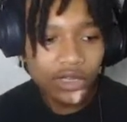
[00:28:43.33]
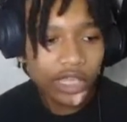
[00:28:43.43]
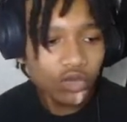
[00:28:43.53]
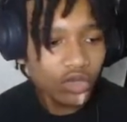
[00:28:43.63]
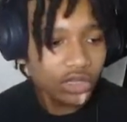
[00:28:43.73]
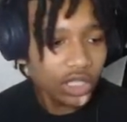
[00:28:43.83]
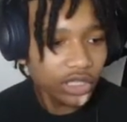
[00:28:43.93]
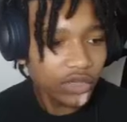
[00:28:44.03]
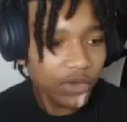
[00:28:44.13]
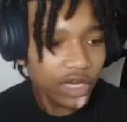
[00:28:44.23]
Like, you can
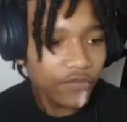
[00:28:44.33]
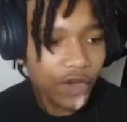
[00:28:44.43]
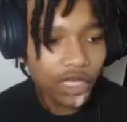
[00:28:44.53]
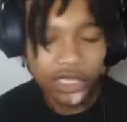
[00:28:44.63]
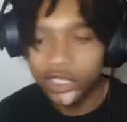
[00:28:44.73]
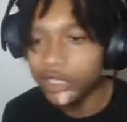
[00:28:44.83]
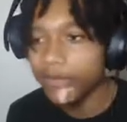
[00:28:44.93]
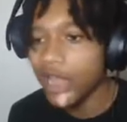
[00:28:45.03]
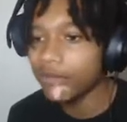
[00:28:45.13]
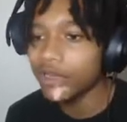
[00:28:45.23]
literally run a fucking clip
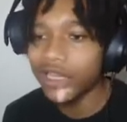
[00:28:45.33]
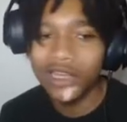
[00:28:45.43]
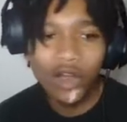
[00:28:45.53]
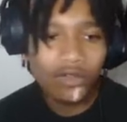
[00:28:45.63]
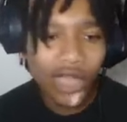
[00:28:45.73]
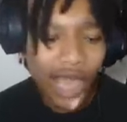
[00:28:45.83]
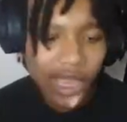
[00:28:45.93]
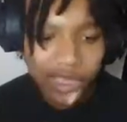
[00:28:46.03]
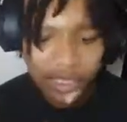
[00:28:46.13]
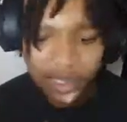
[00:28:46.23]
back, bro. Like, don't
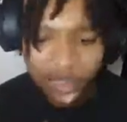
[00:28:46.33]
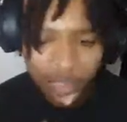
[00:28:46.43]
lie.